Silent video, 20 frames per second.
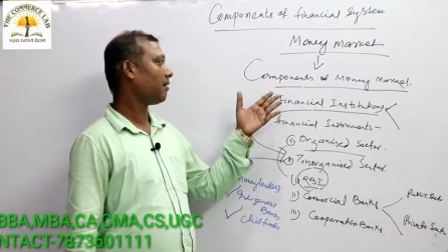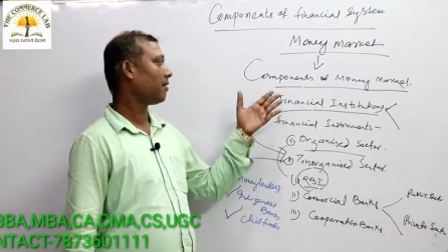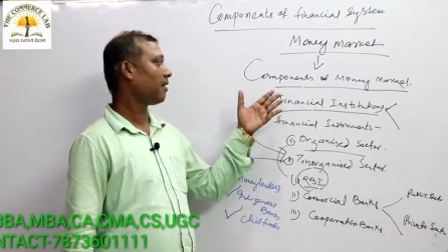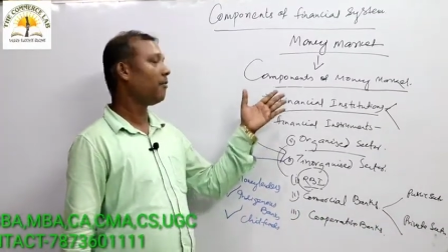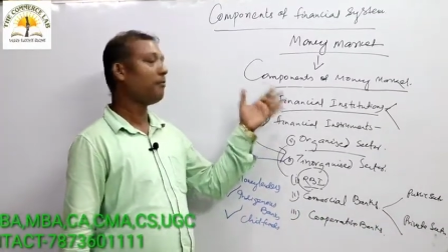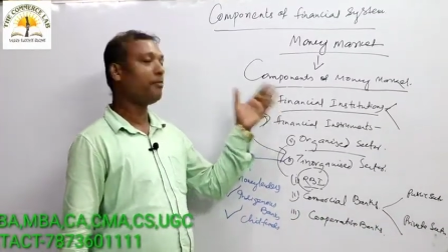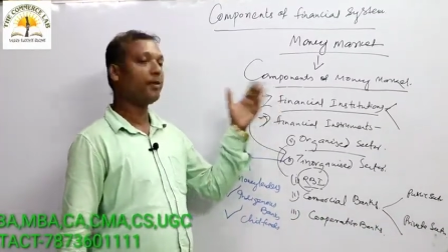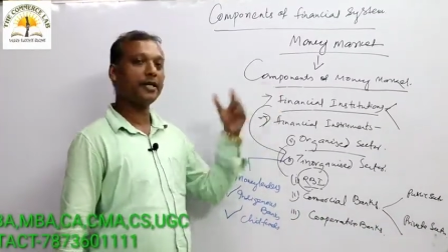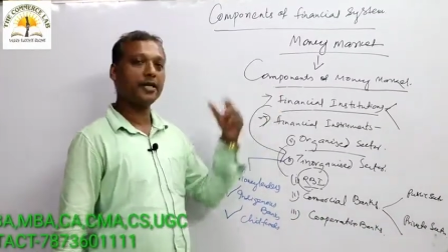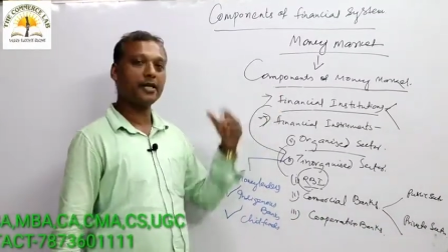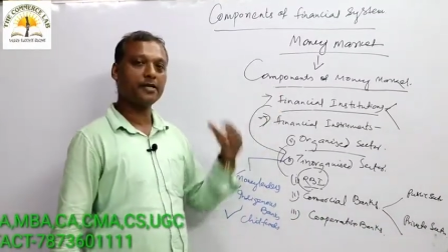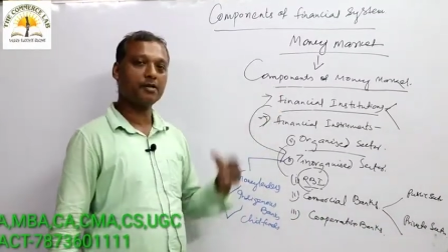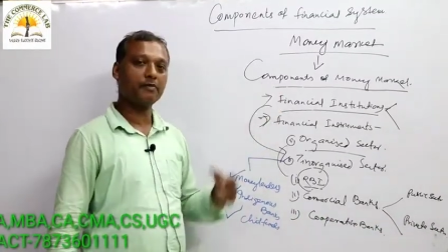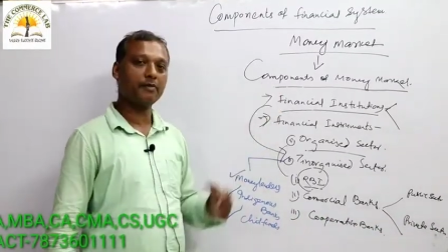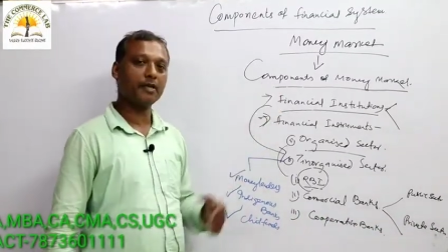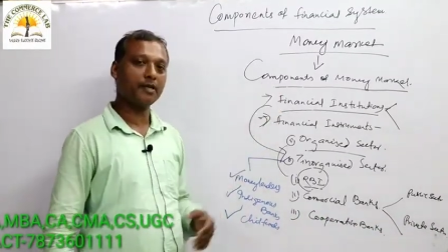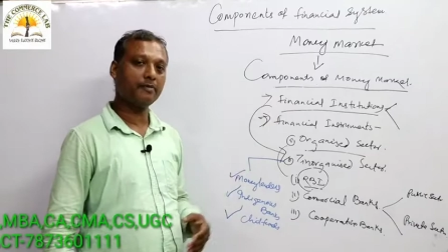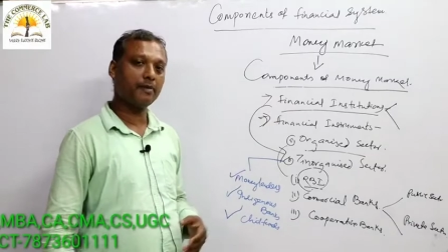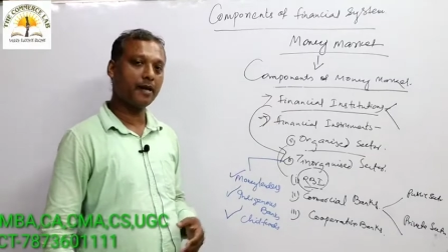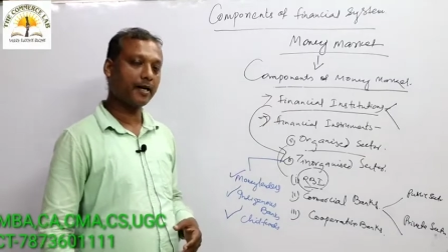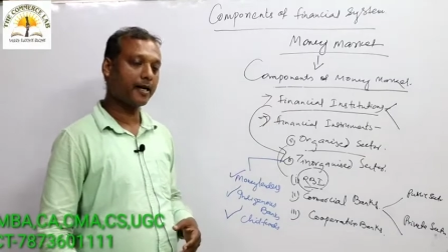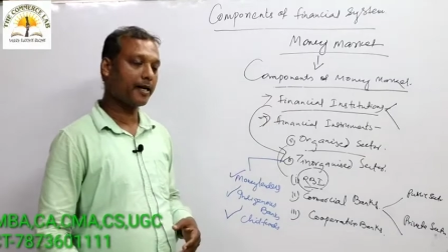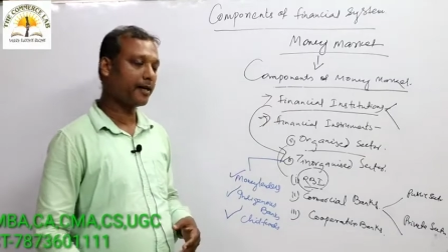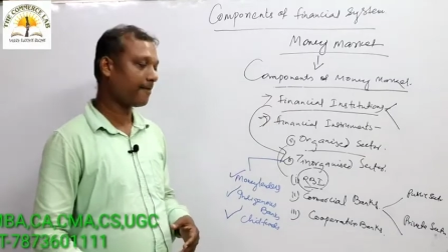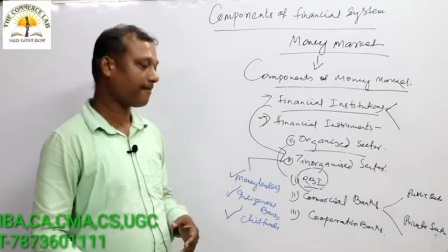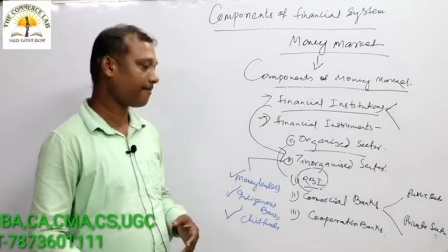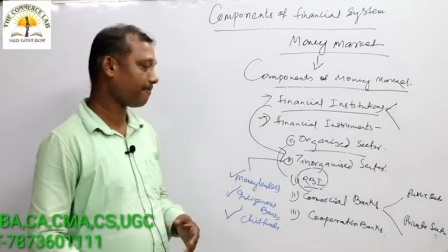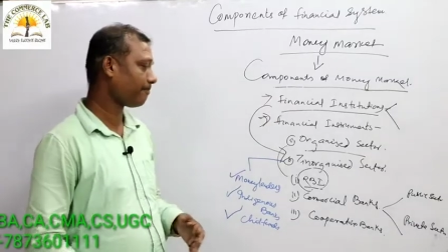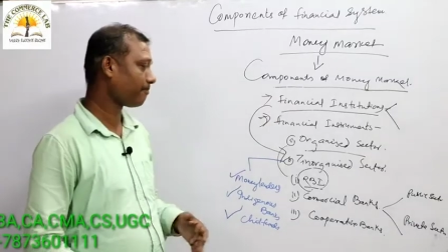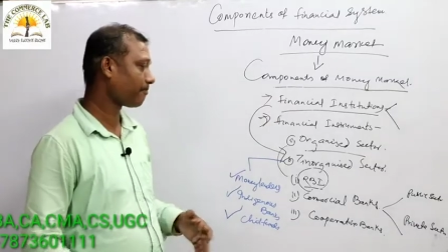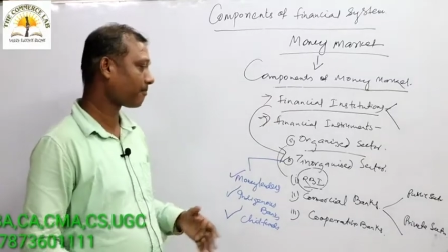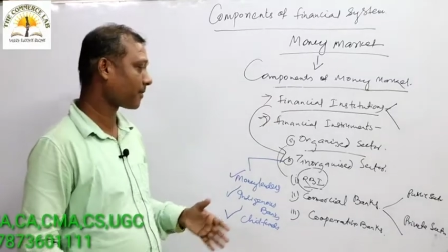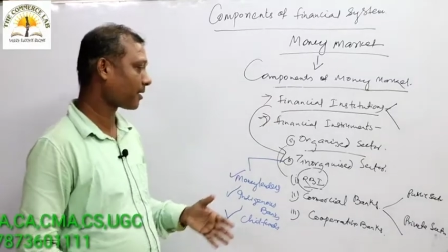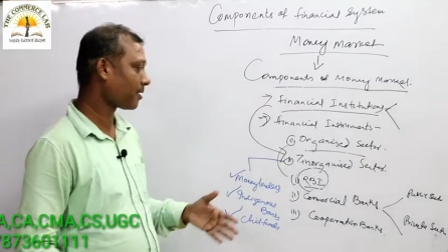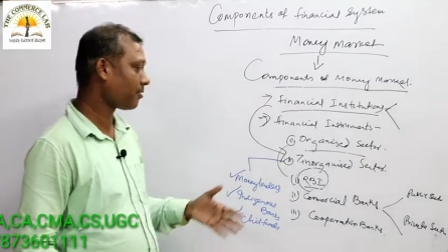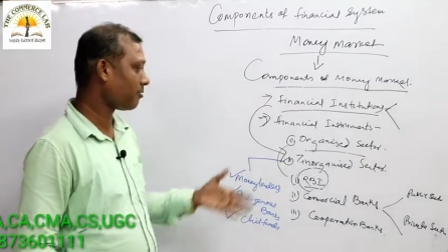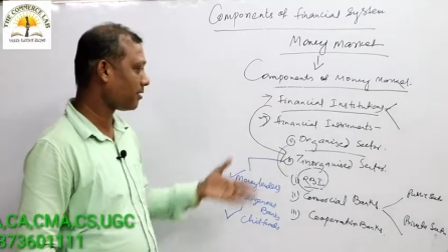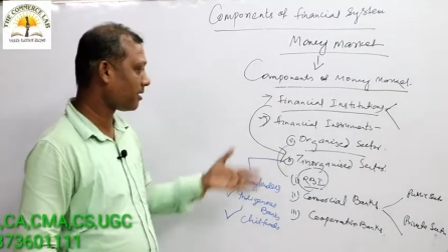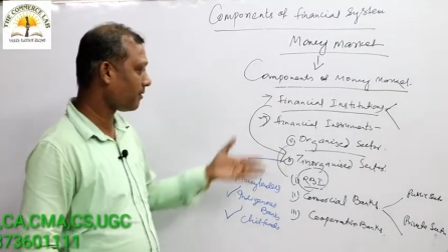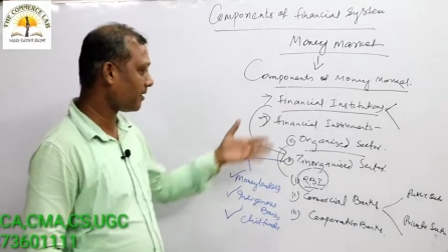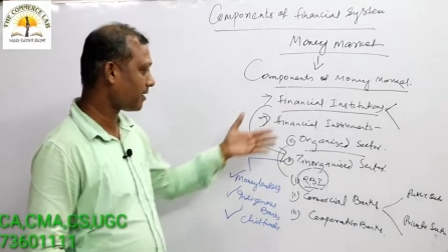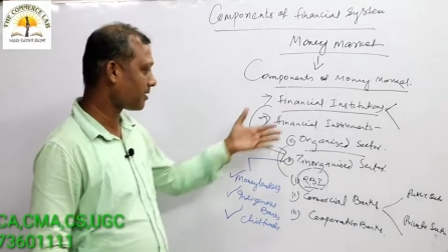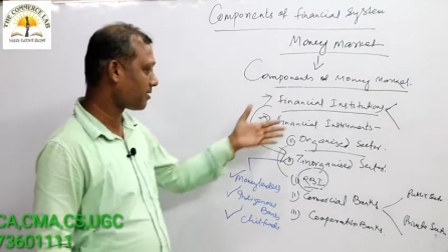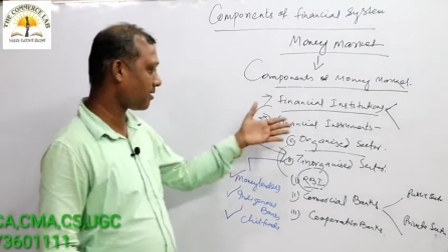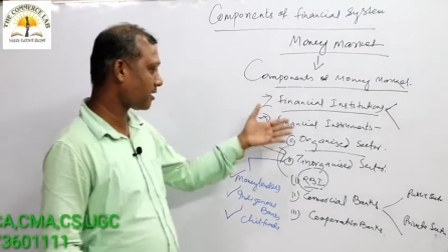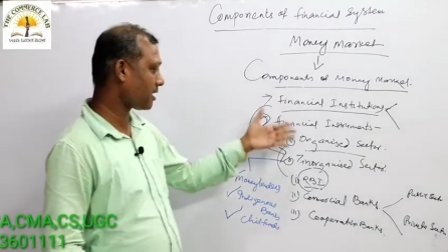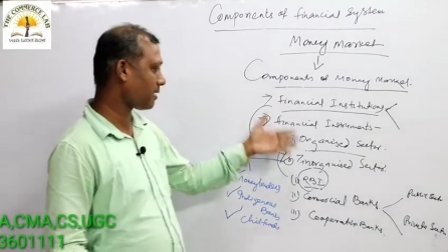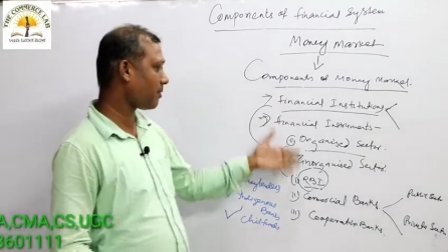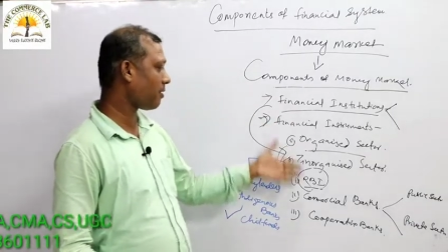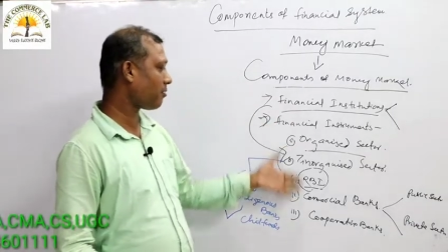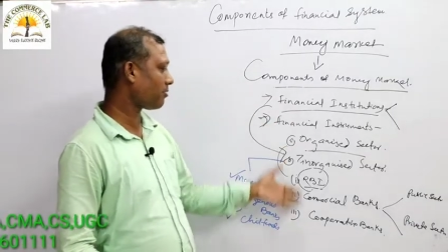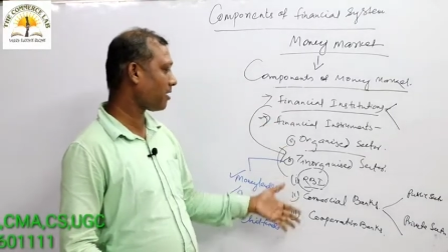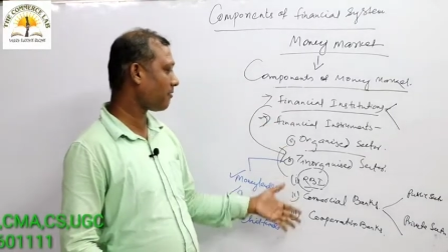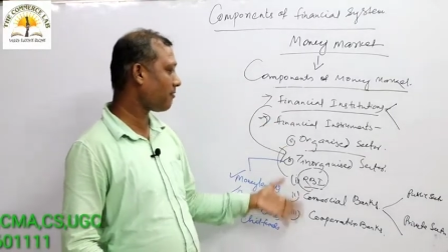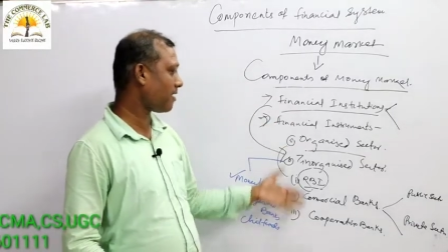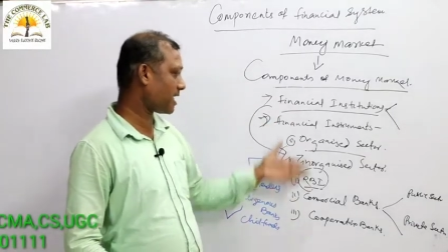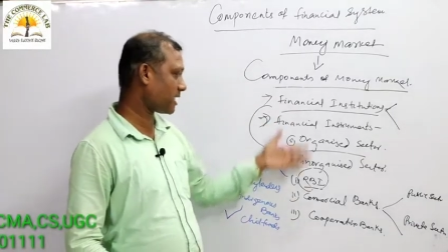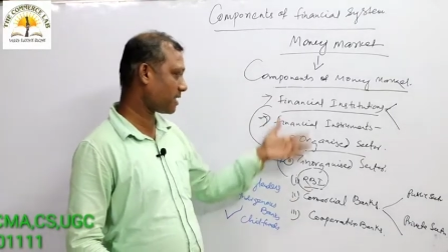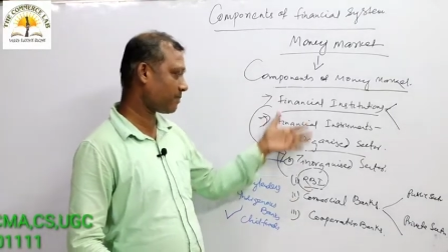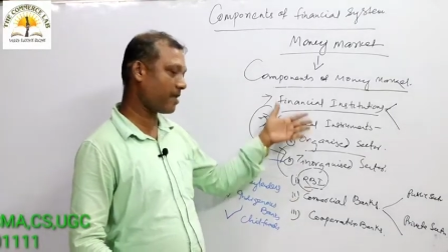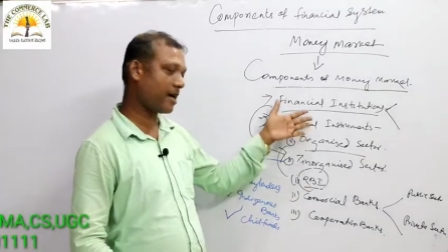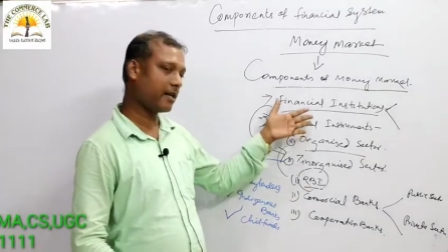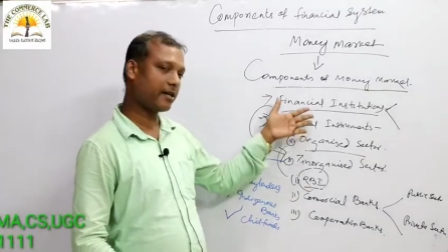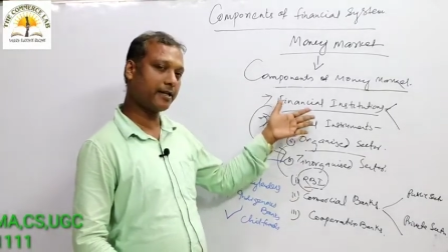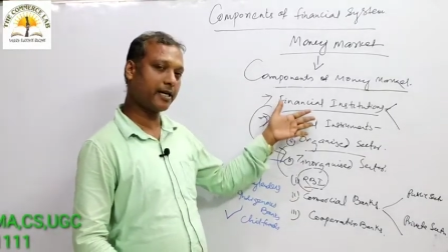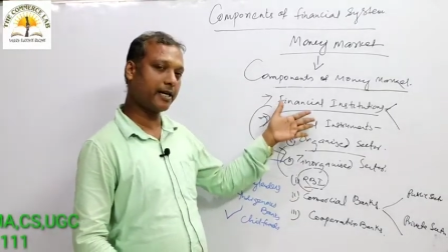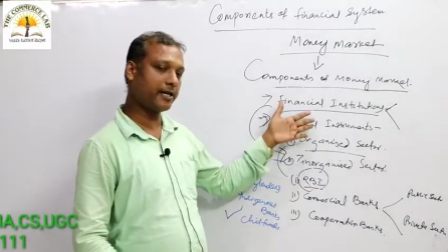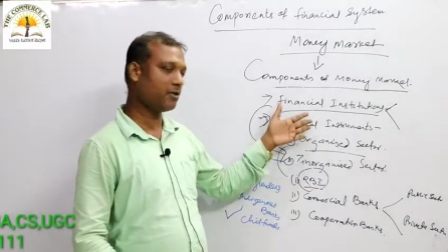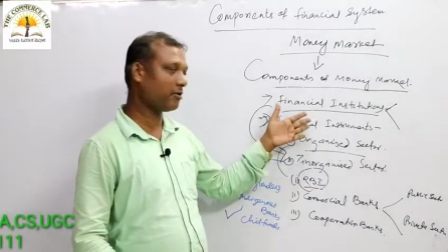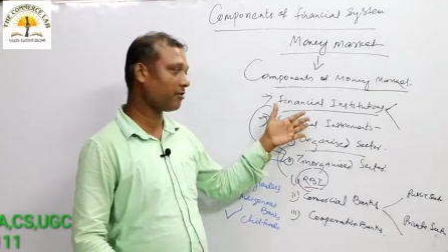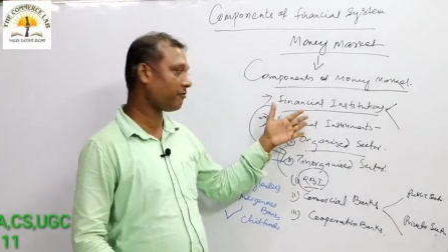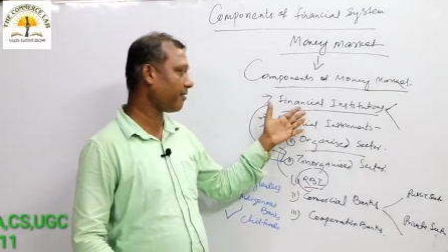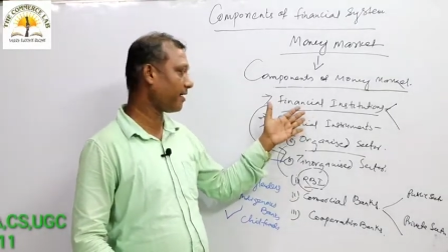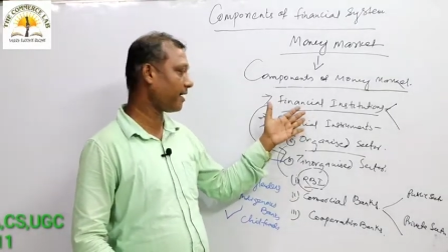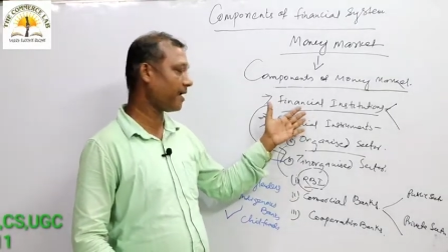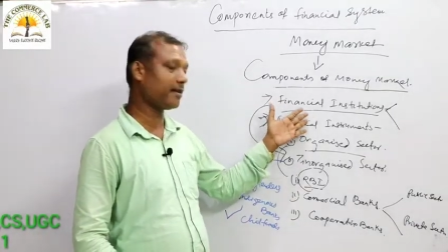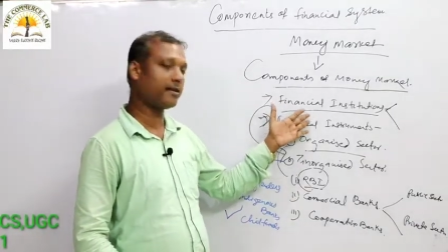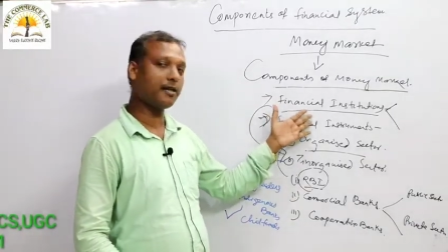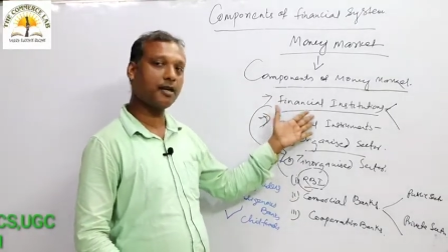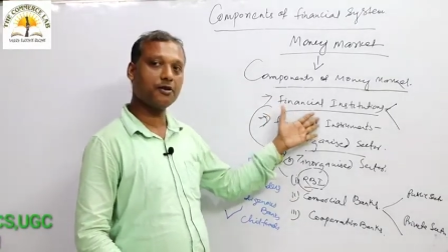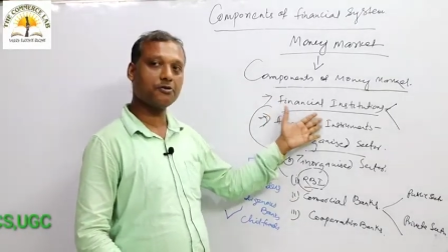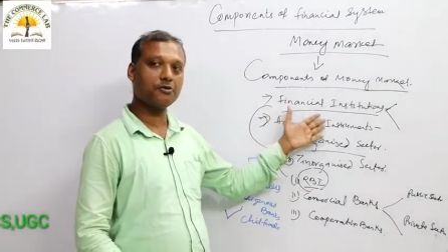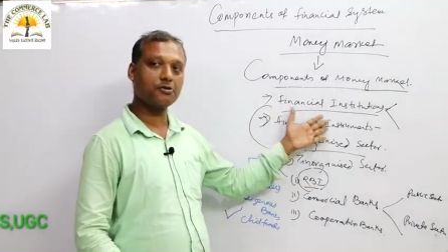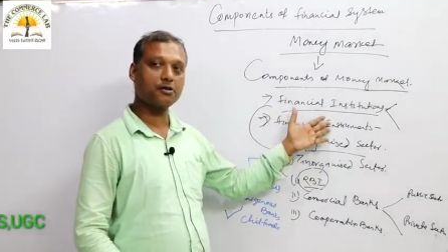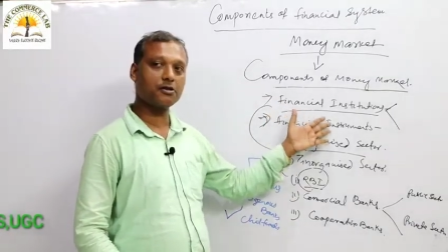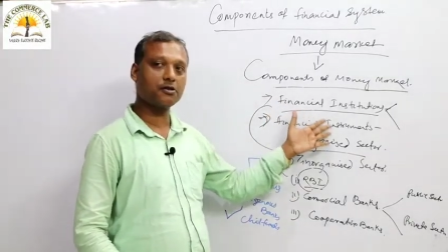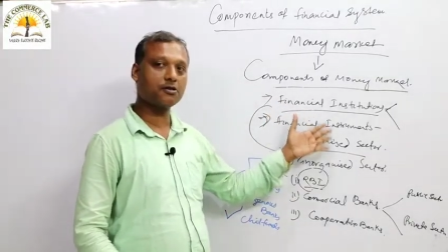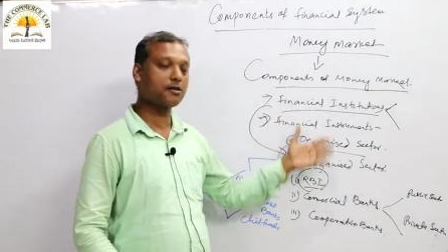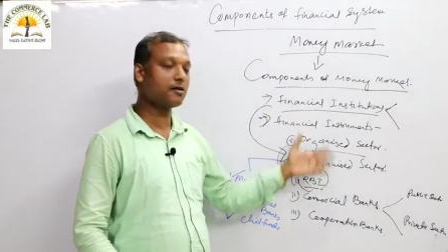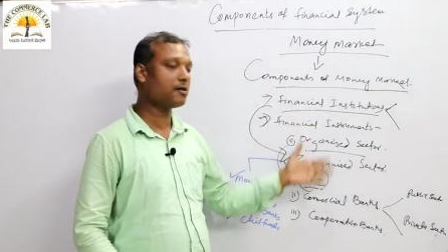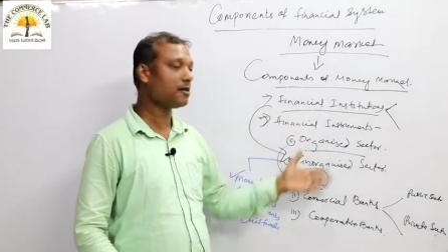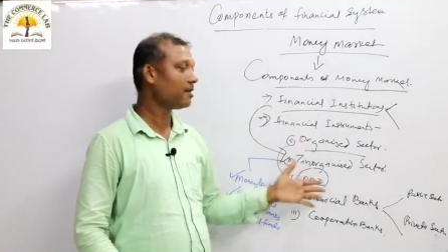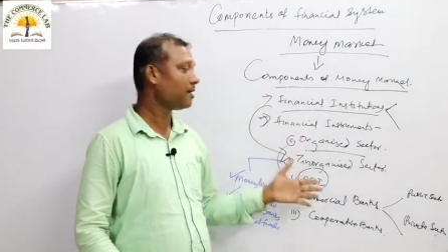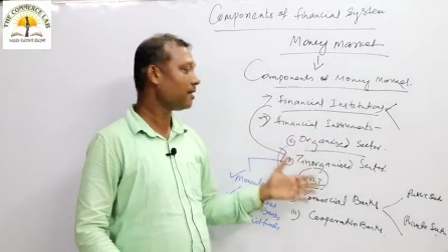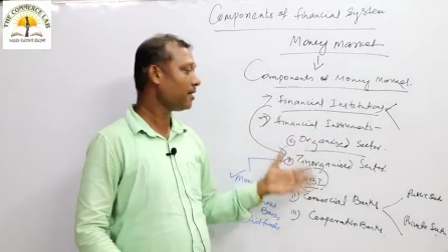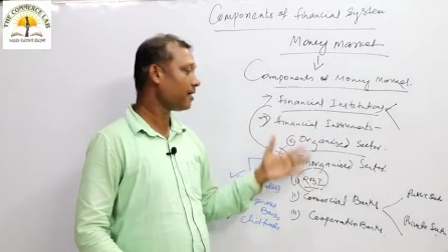components of money market. We have discussed about the first part, that is your financial institutions.